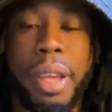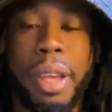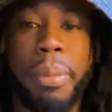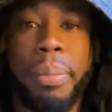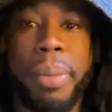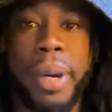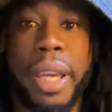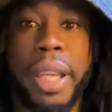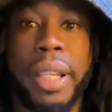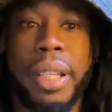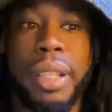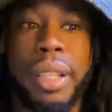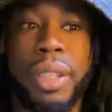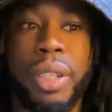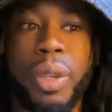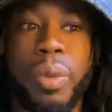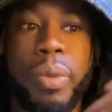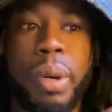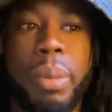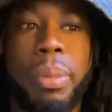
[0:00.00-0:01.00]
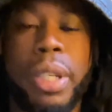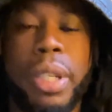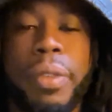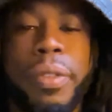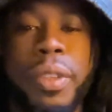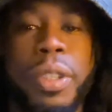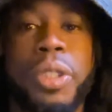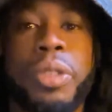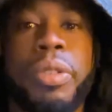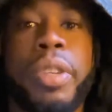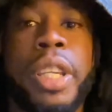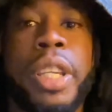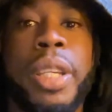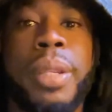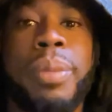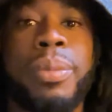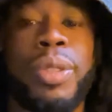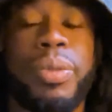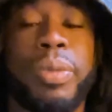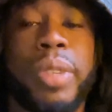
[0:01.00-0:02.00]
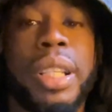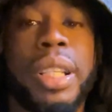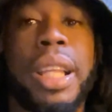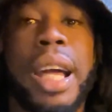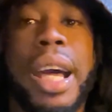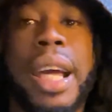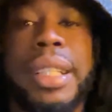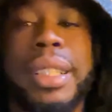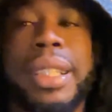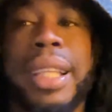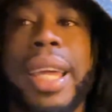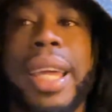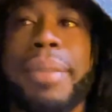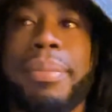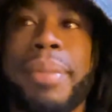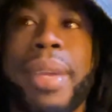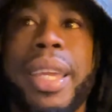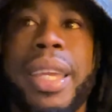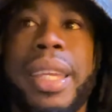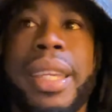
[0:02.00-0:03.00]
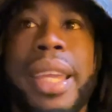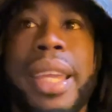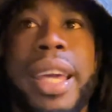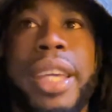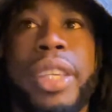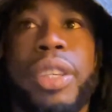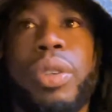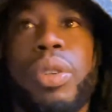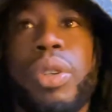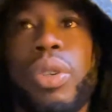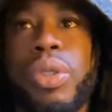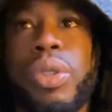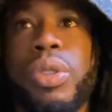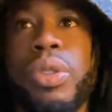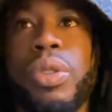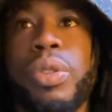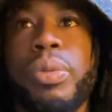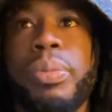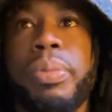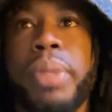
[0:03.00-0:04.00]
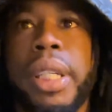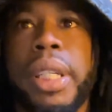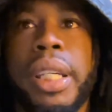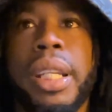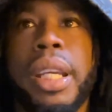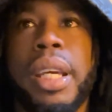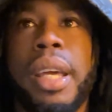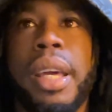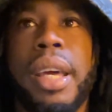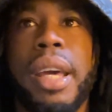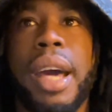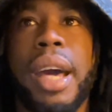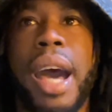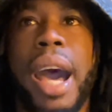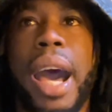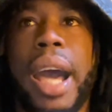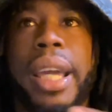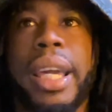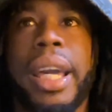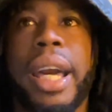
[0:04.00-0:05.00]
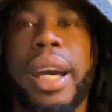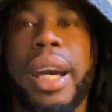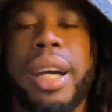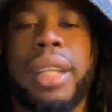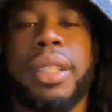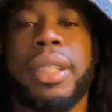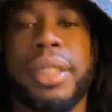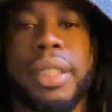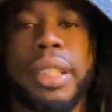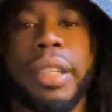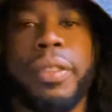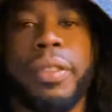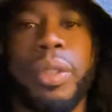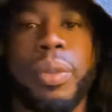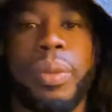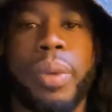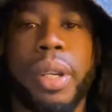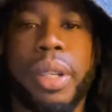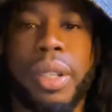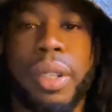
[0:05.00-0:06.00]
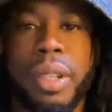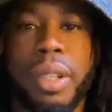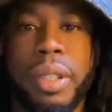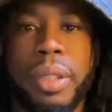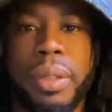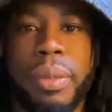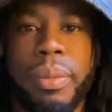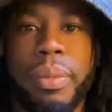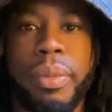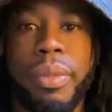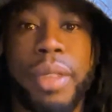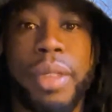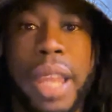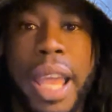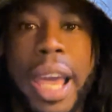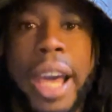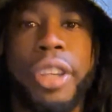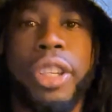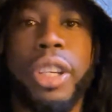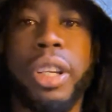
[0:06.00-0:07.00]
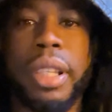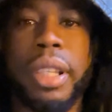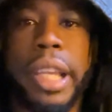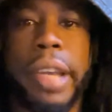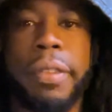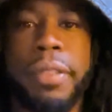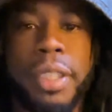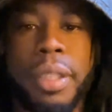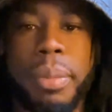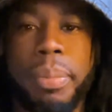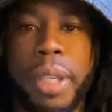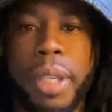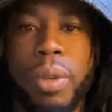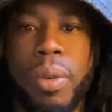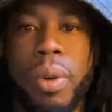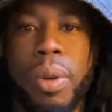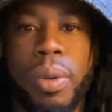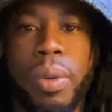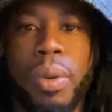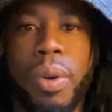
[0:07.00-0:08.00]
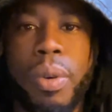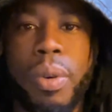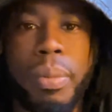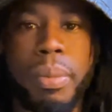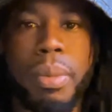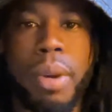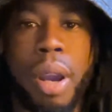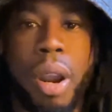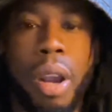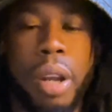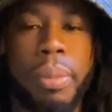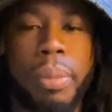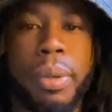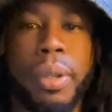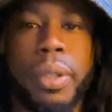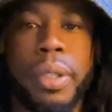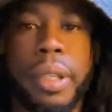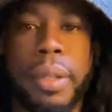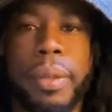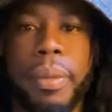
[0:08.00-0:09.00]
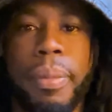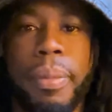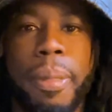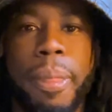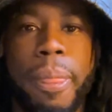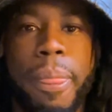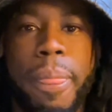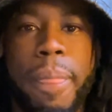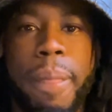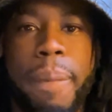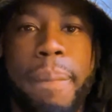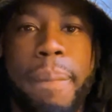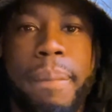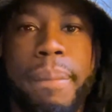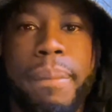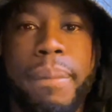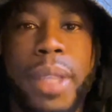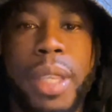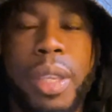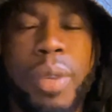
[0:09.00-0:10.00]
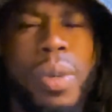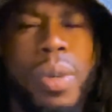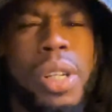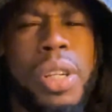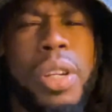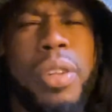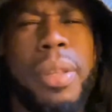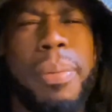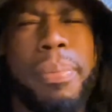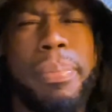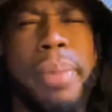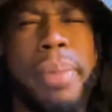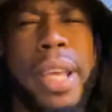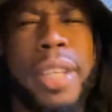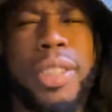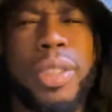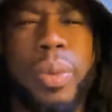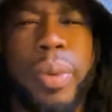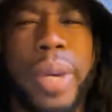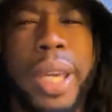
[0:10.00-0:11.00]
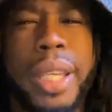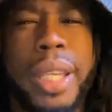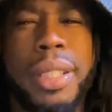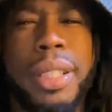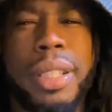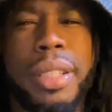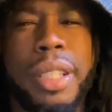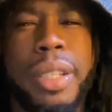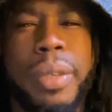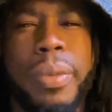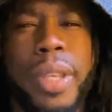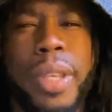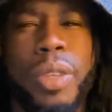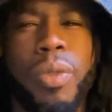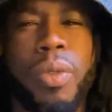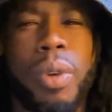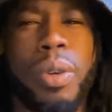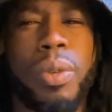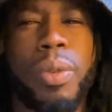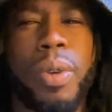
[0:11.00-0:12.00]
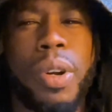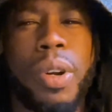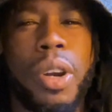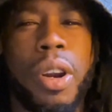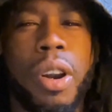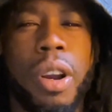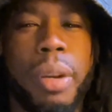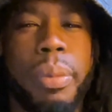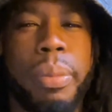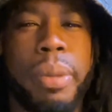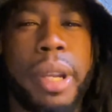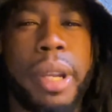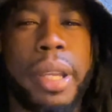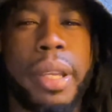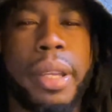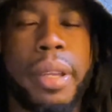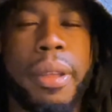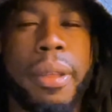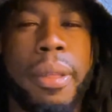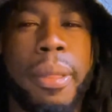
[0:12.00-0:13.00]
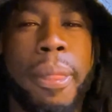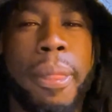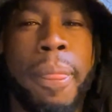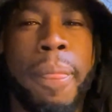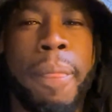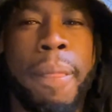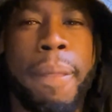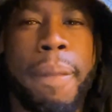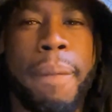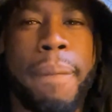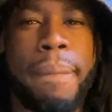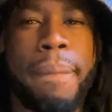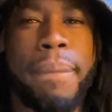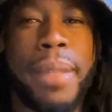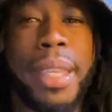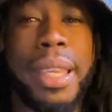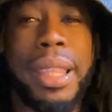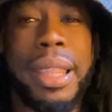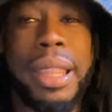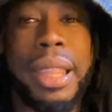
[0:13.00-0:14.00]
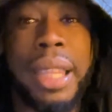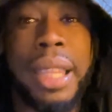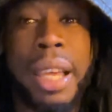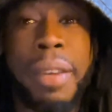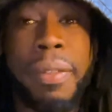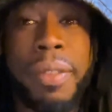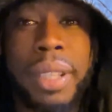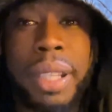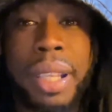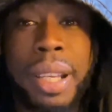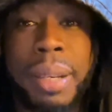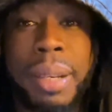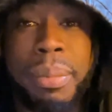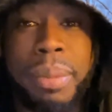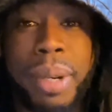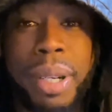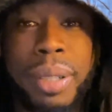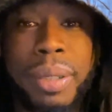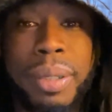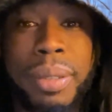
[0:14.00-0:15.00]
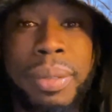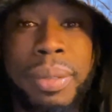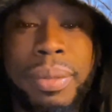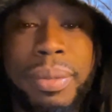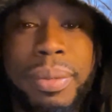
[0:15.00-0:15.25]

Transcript: But the woman of your dreams realized, like, man, yeah, you cool, but I got other stuff to work on. Now you're left to be, quote unquote, heartbroken. You want to know the best way to deal with, quote unquote, heartbreak? Level up, bro.